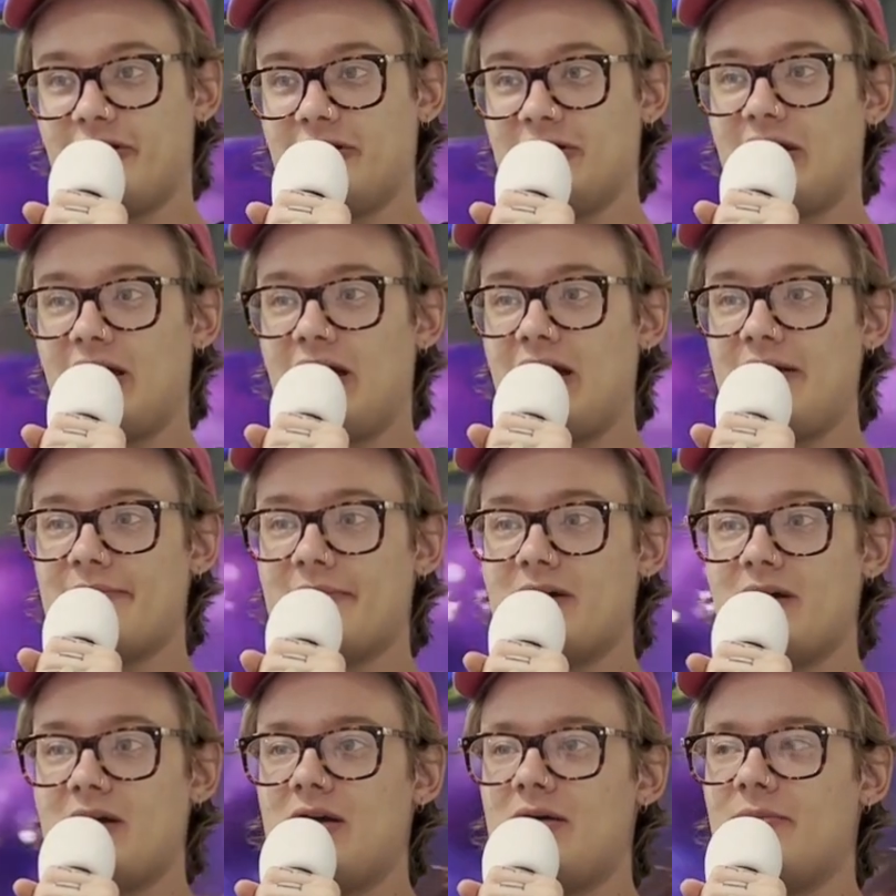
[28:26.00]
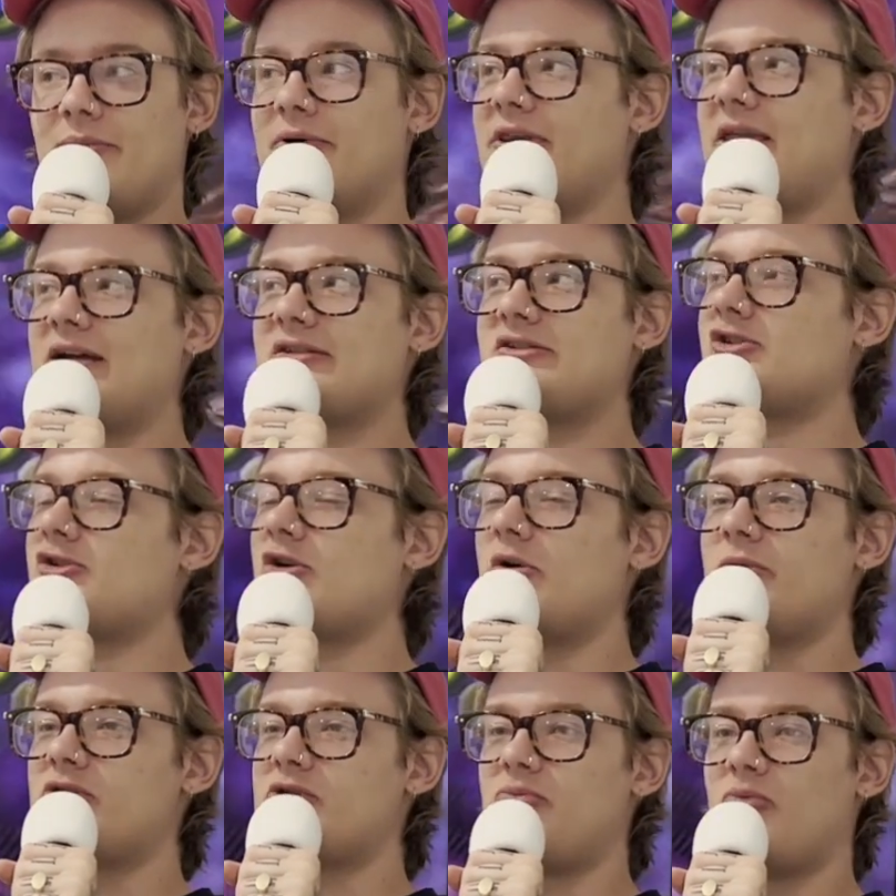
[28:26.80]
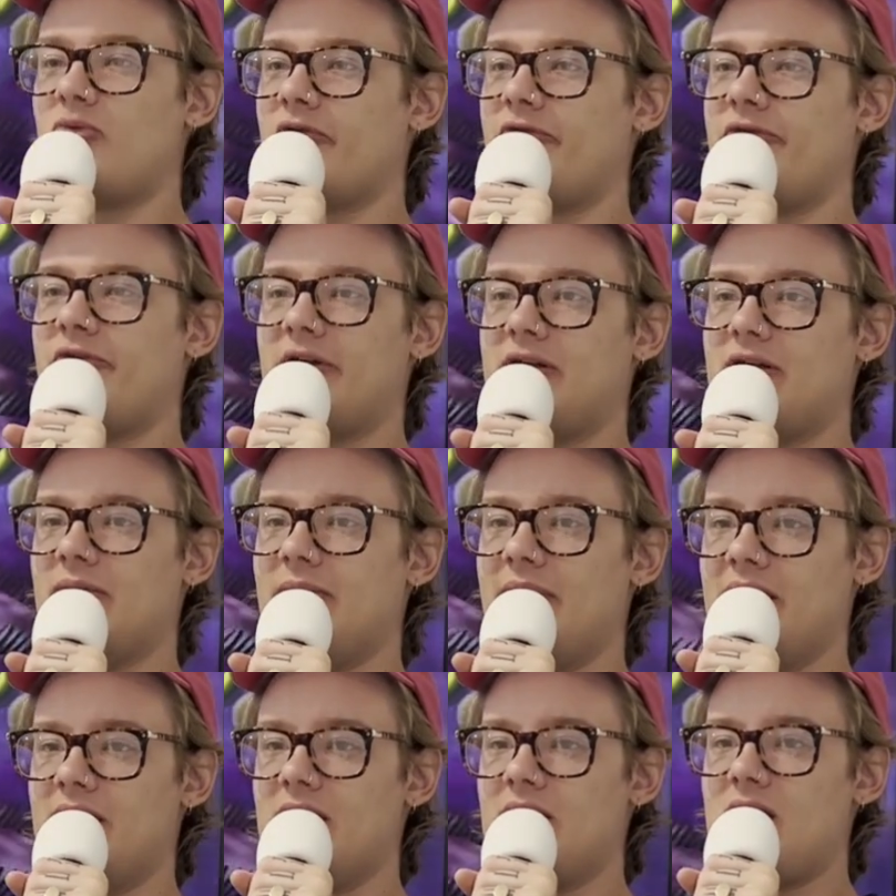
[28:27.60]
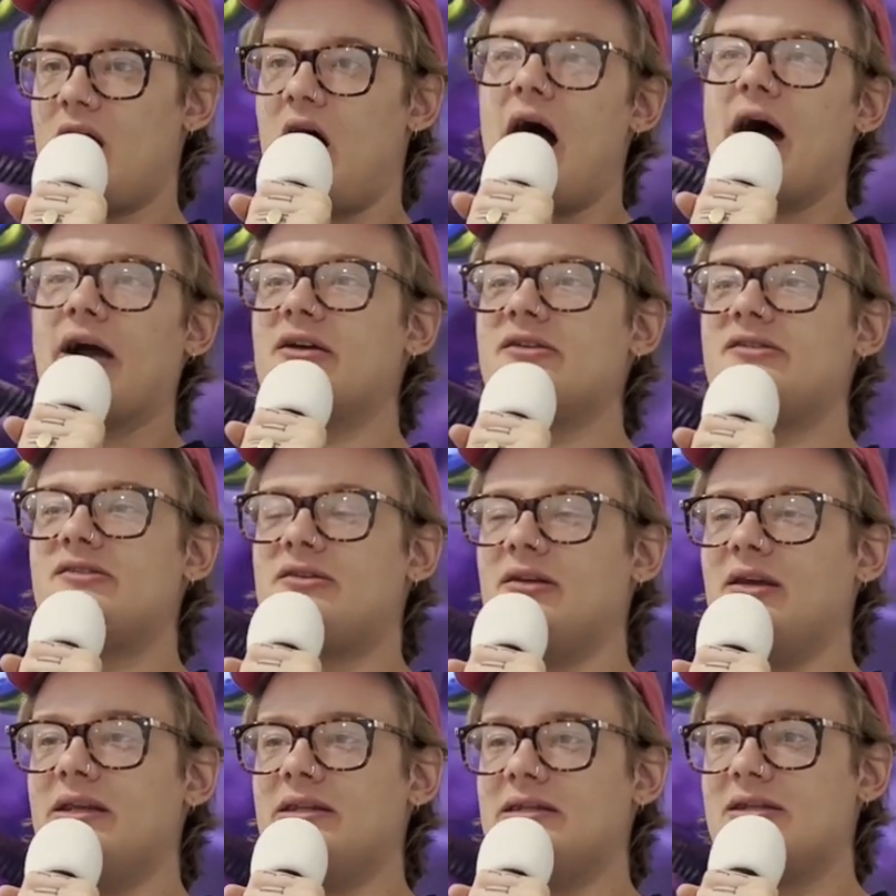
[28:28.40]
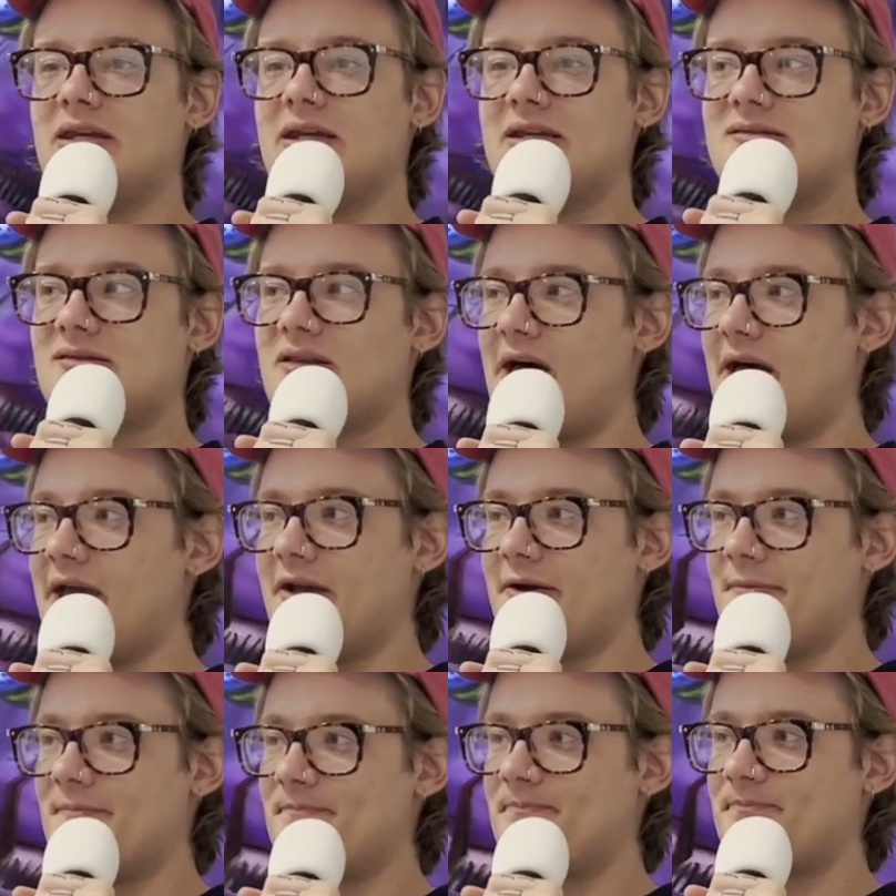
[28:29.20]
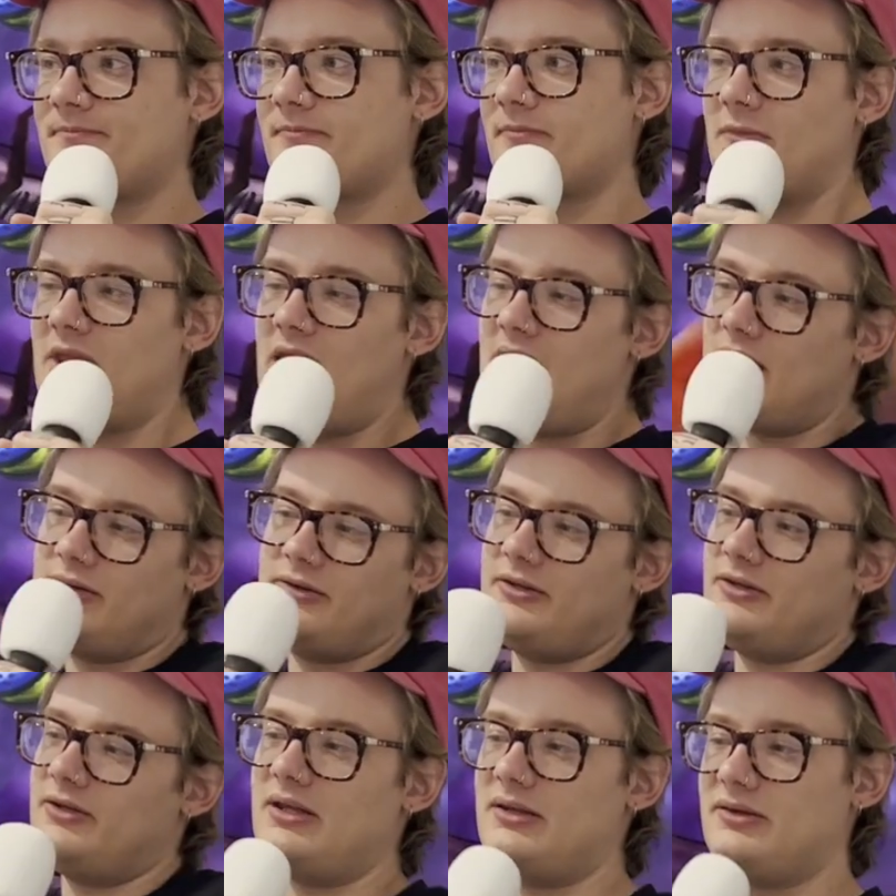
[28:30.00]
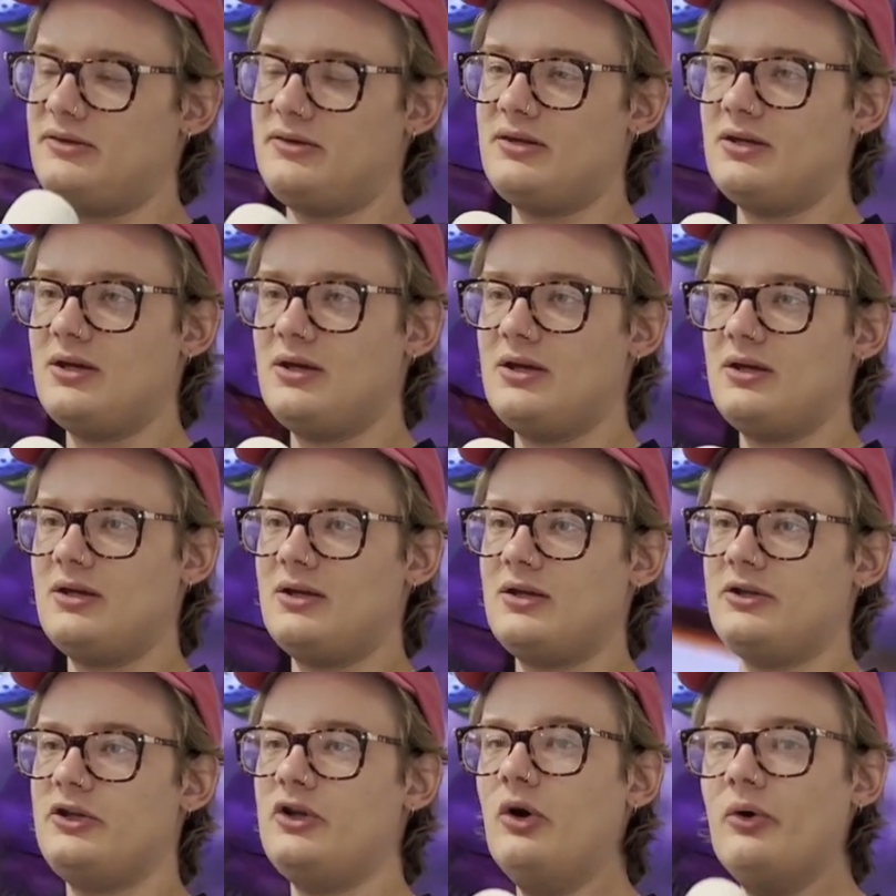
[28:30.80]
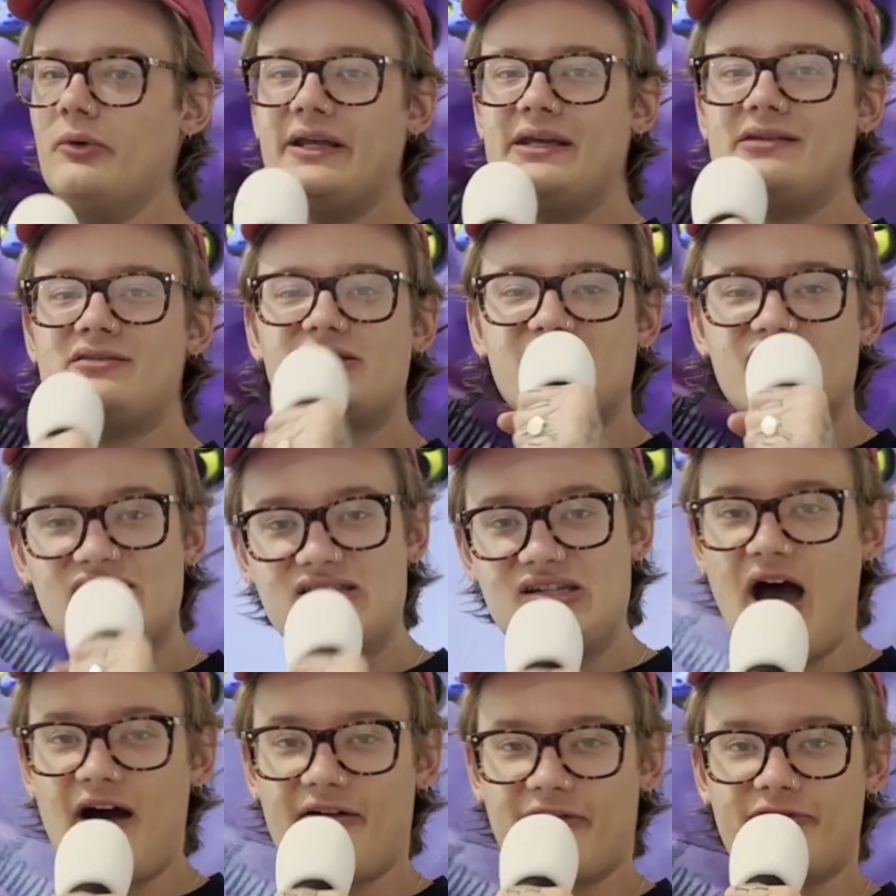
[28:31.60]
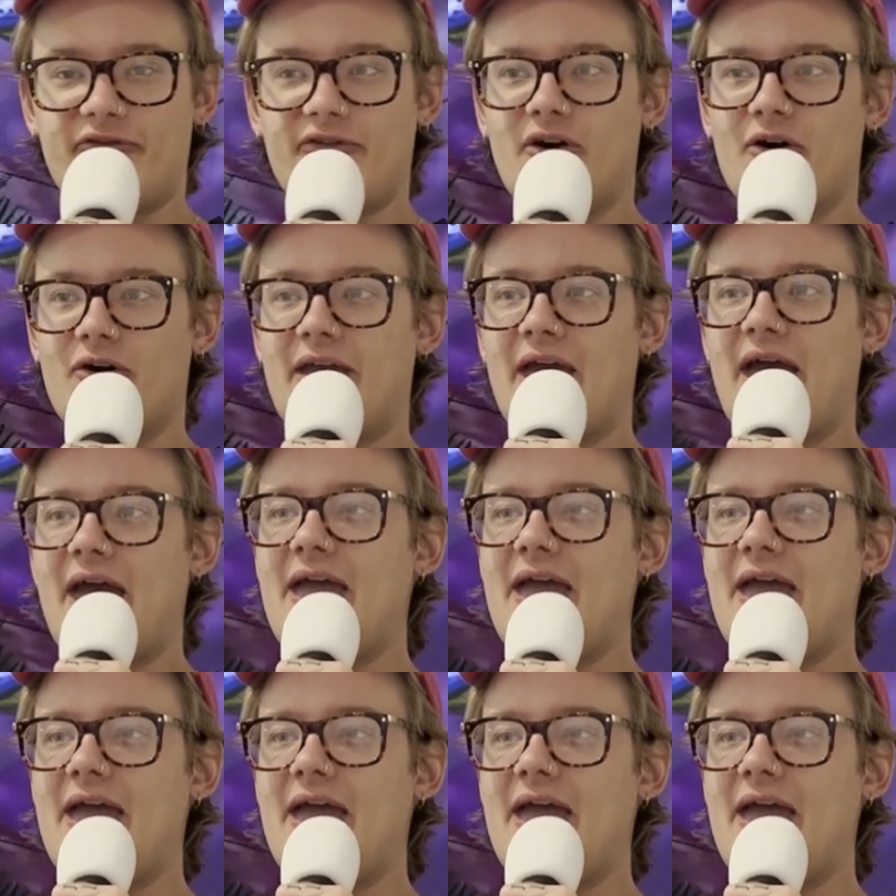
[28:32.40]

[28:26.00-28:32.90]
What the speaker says: a fun time. But that's so much more fun to me. Because it's like, you don't need stuff, okay?